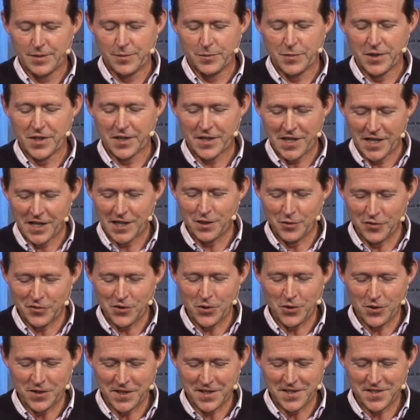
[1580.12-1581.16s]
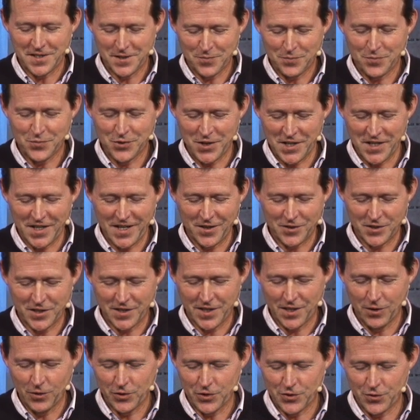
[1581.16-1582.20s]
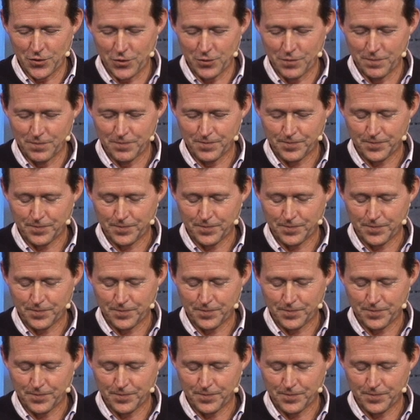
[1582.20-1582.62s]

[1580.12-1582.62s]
but the kingdom of God is pretty countercultural.